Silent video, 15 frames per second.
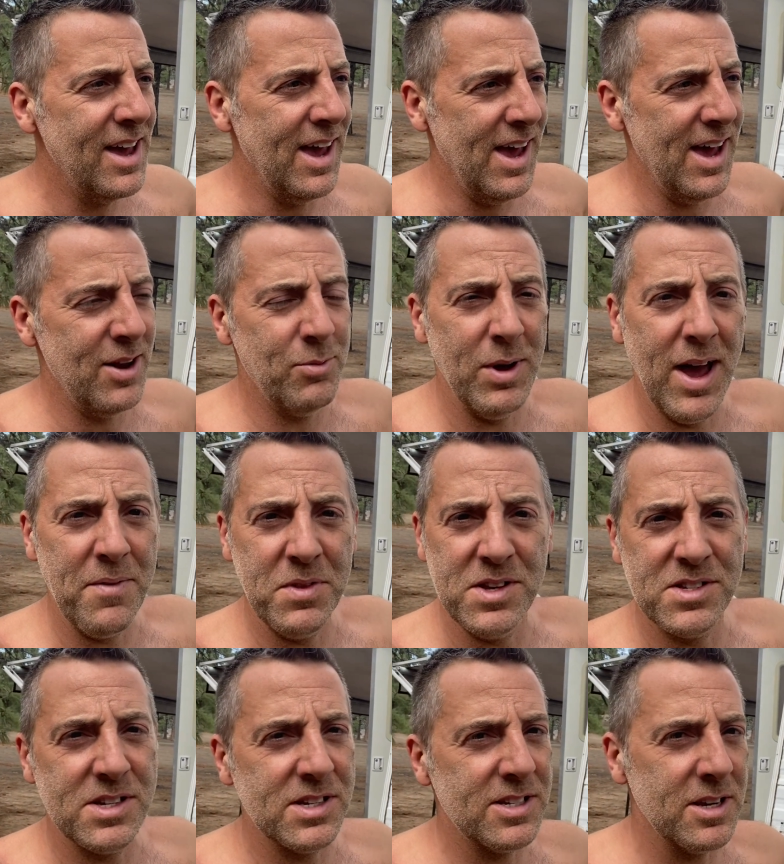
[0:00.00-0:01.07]
And we have
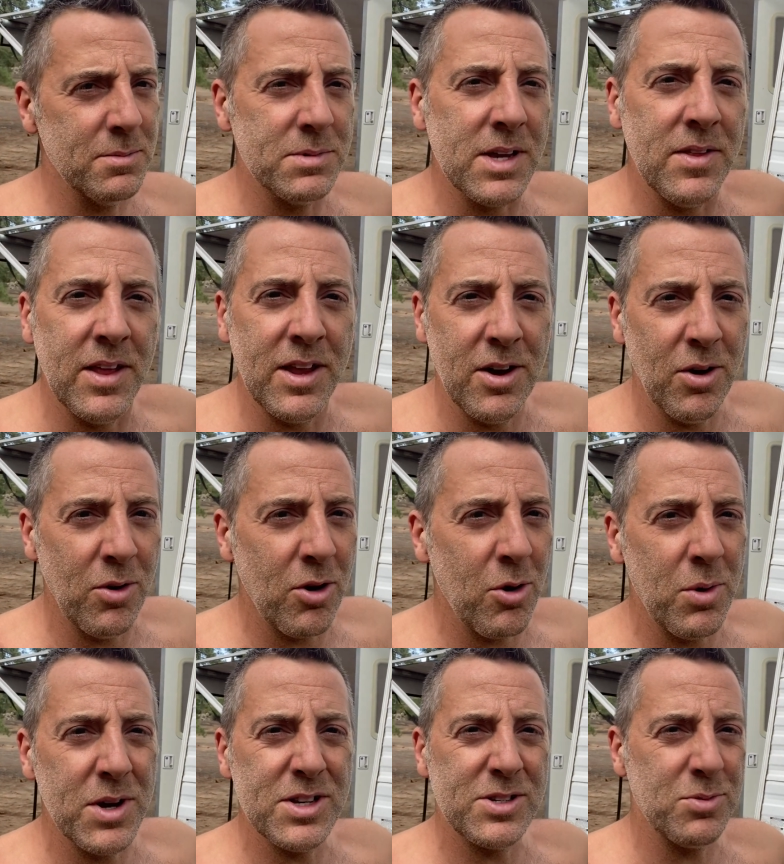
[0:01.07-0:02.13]
these systems and they don't
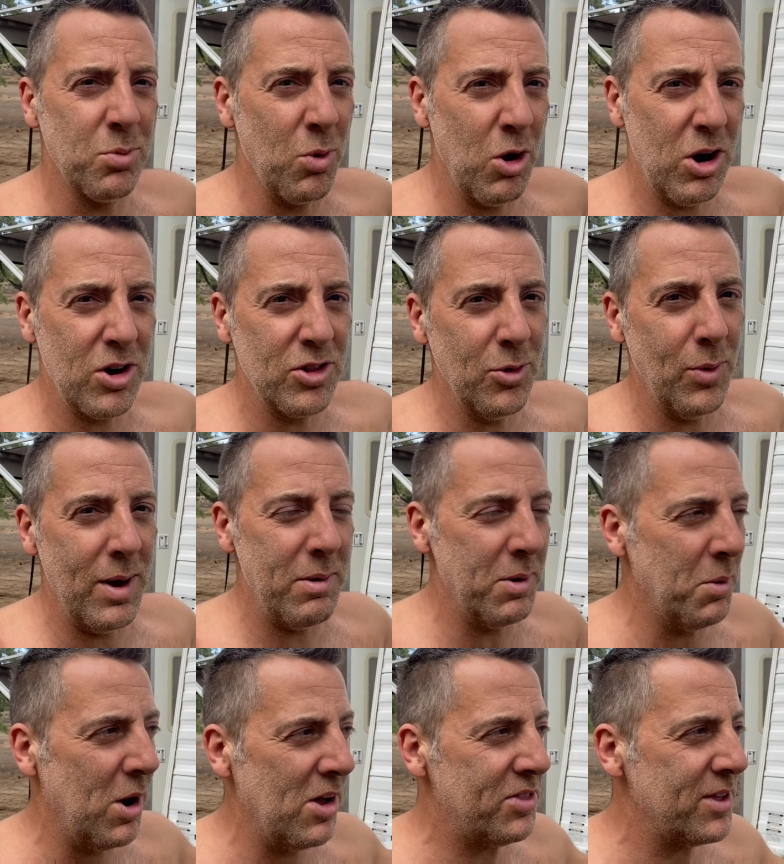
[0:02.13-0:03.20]
always work the way we
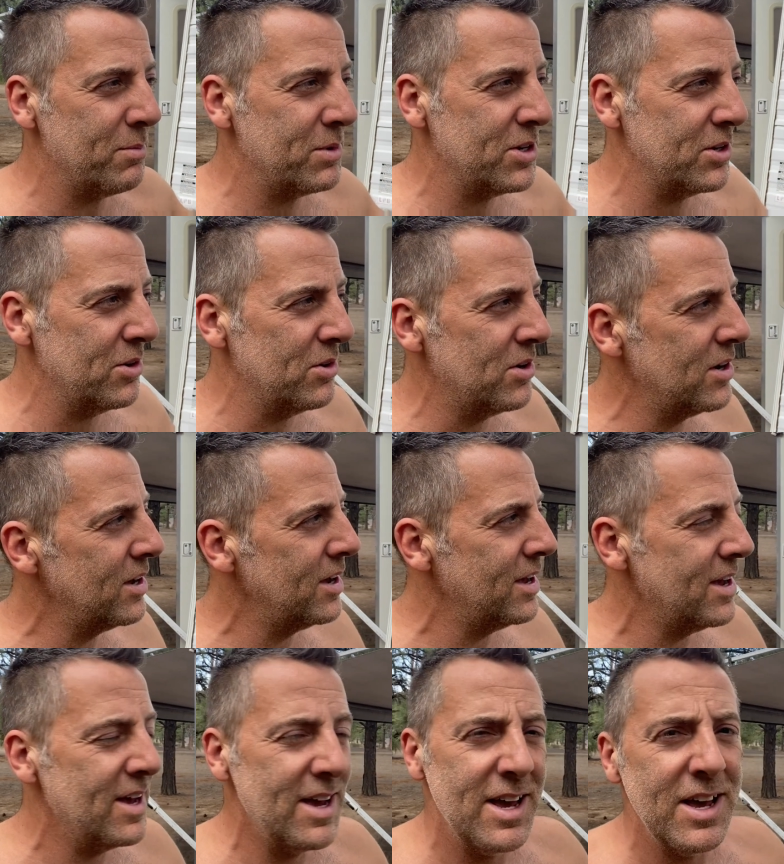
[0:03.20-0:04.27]
want them to.
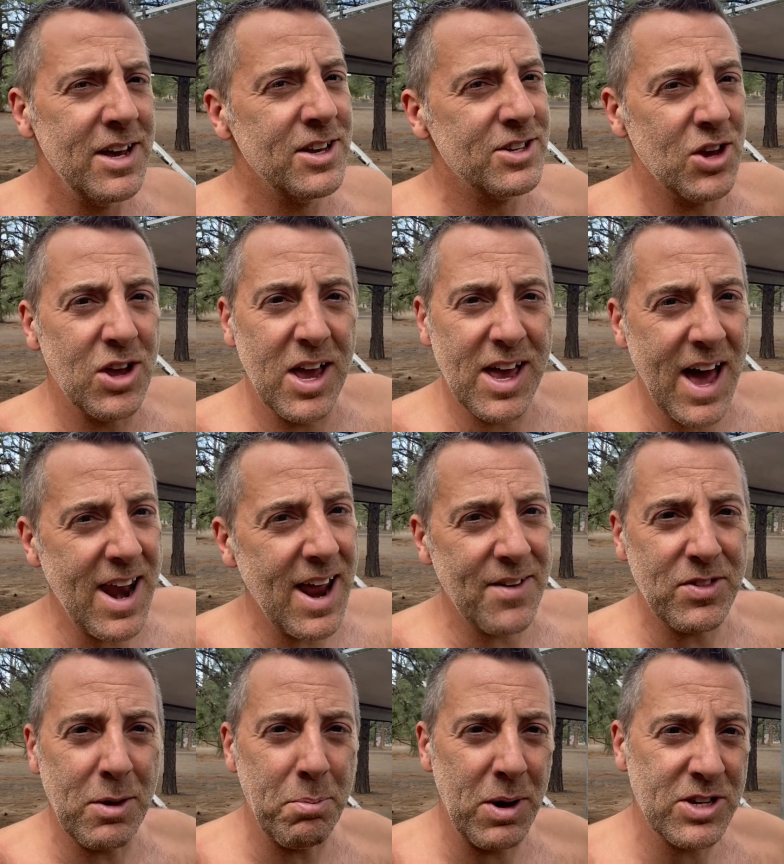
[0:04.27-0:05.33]
So you kind of have
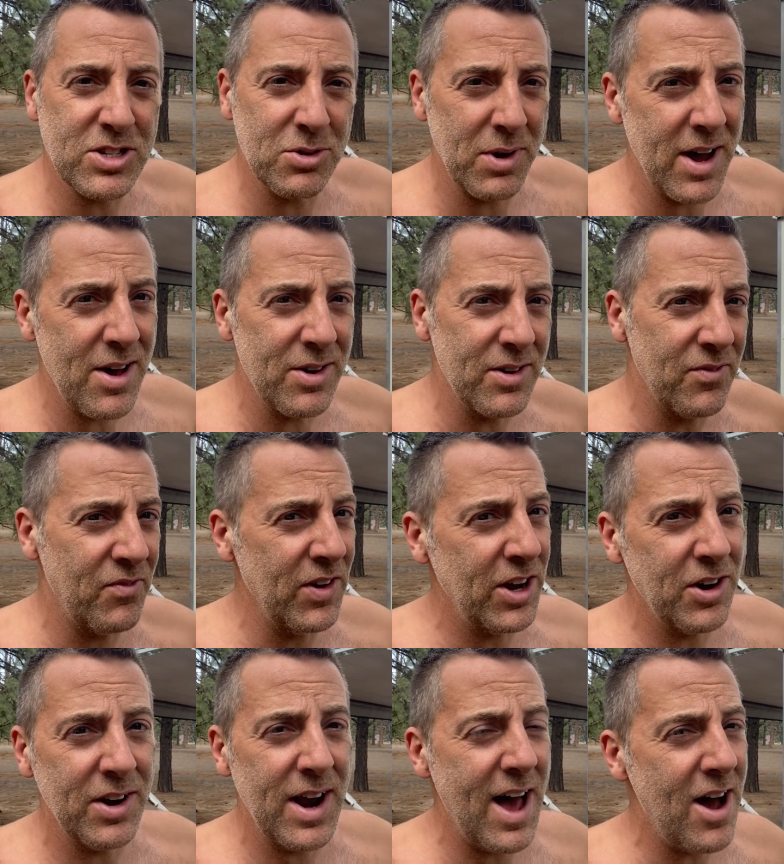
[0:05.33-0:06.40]
to putz around and
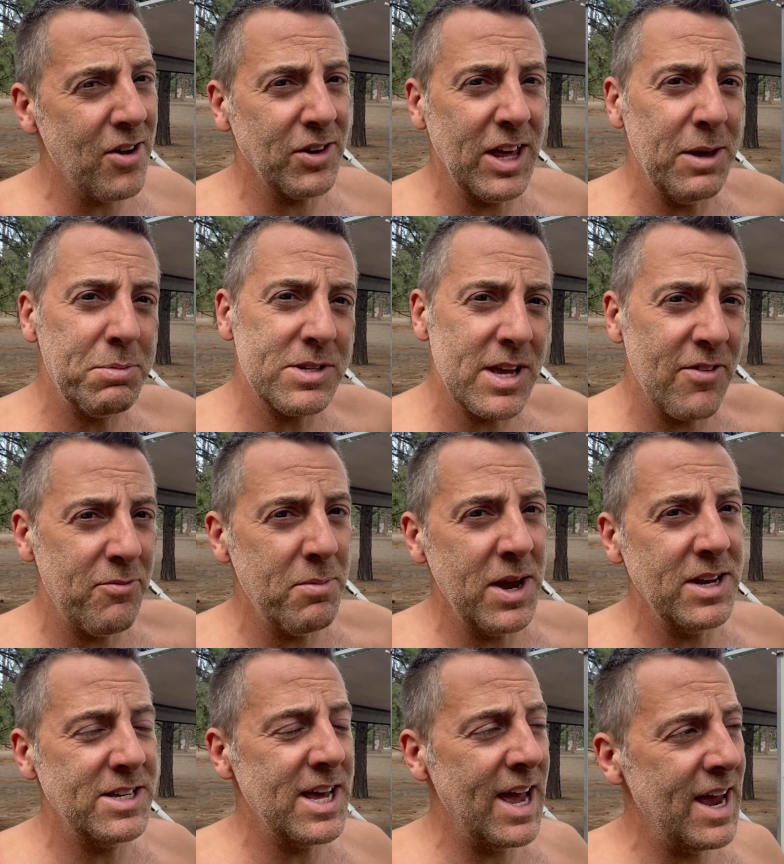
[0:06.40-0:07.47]
figure it out, keep stuff
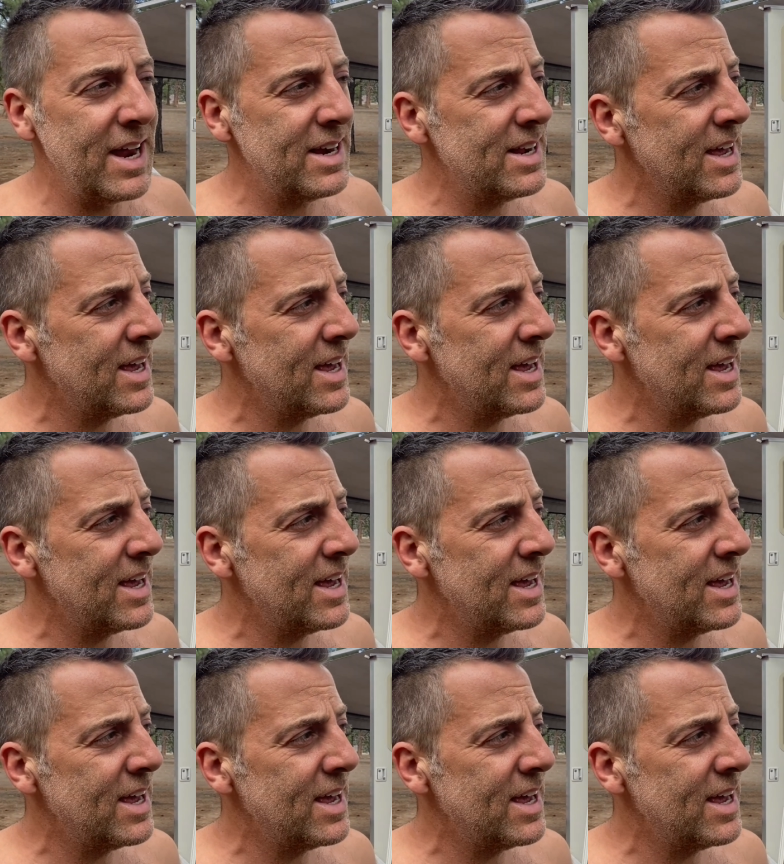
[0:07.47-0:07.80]
maintained.